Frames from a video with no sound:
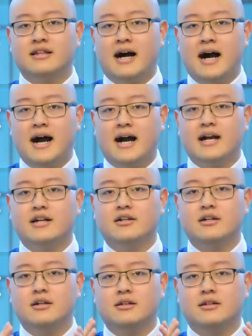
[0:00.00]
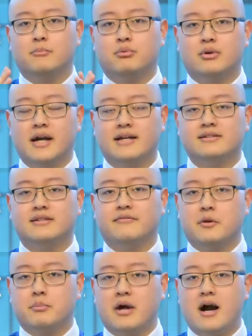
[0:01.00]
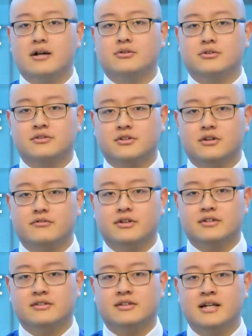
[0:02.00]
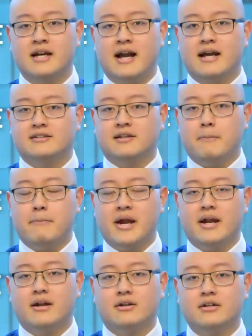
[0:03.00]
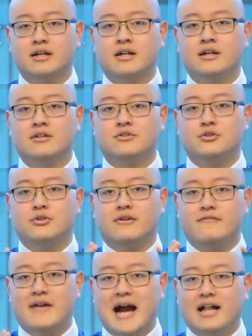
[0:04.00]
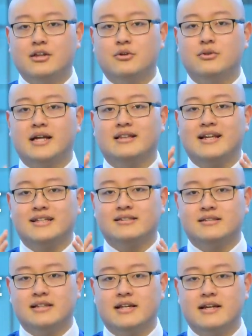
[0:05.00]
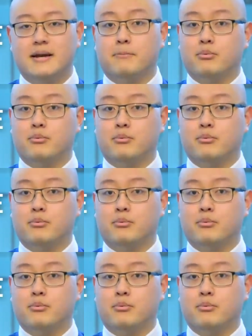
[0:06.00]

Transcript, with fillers: the higher the price of your product or service as compared to the value that they see and